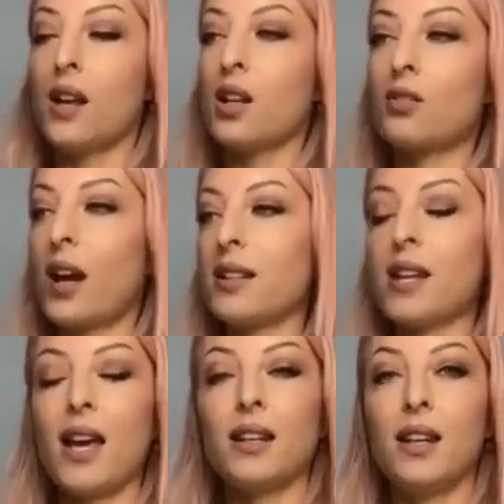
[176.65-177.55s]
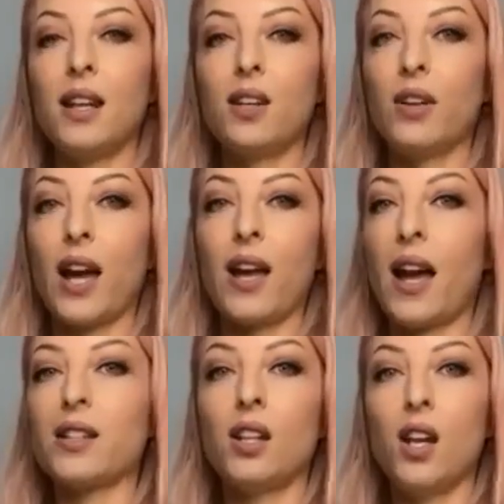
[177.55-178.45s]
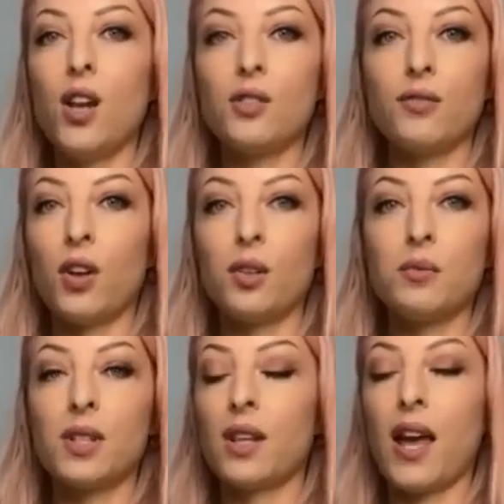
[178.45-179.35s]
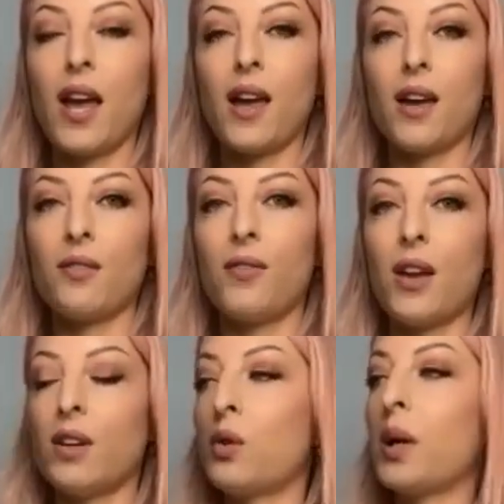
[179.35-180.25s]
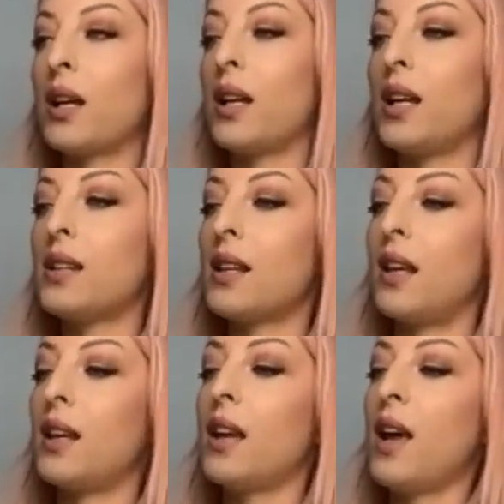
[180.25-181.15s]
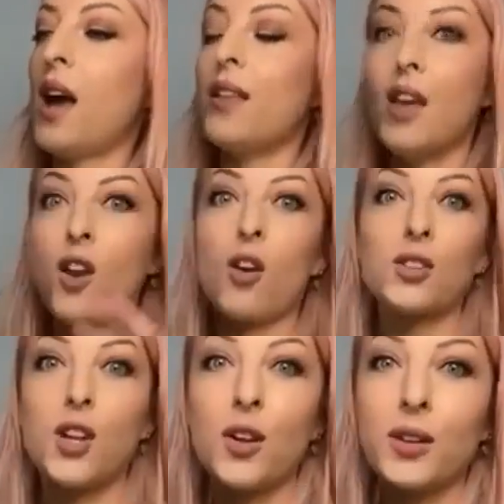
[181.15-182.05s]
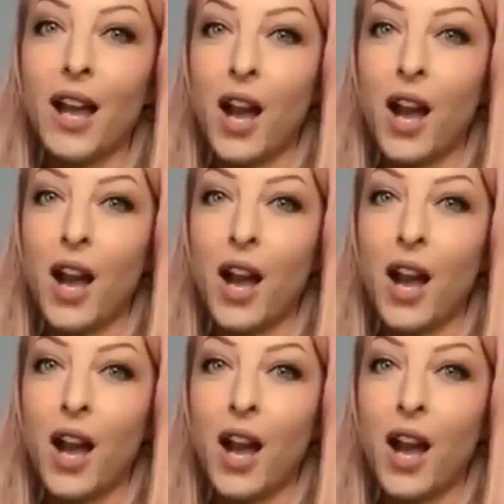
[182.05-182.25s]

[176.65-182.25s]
great technique for adding loads of volume to the hair, very quick and easy. And then I'll show you